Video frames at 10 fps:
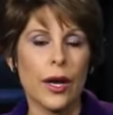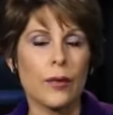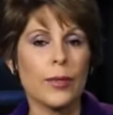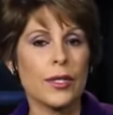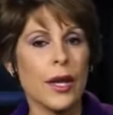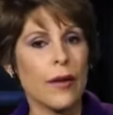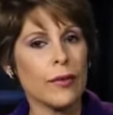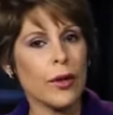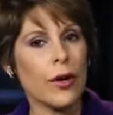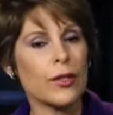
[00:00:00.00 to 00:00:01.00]
And Ms.
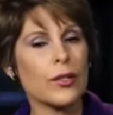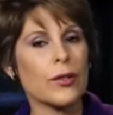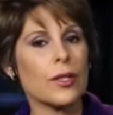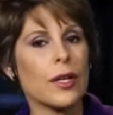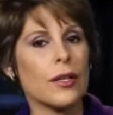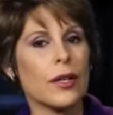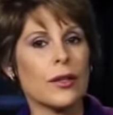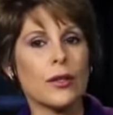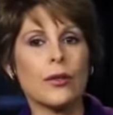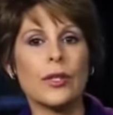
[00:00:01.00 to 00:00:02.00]
Tavener also said that
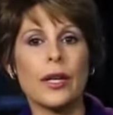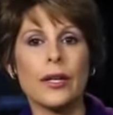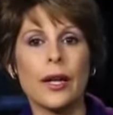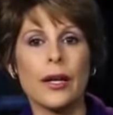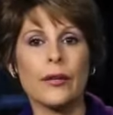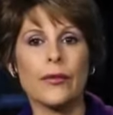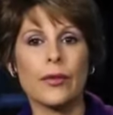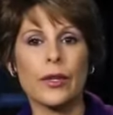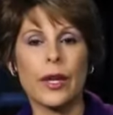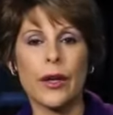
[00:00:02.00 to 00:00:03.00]
the new deadline
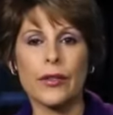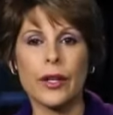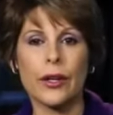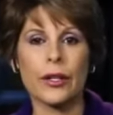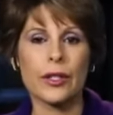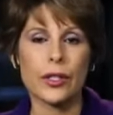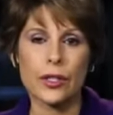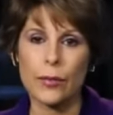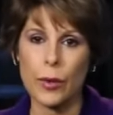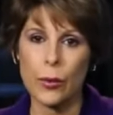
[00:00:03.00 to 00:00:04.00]
for the healthcare
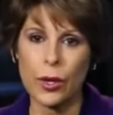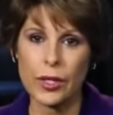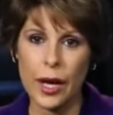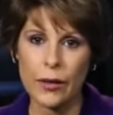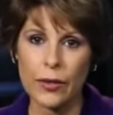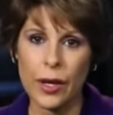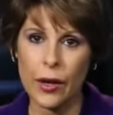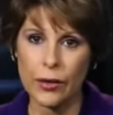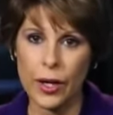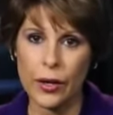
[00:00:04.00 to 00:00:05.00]
glitches to be worked out of the
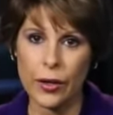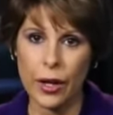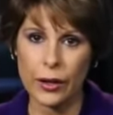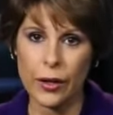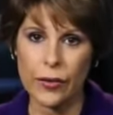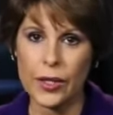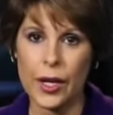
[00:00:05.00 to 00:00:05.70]
healthcare.gov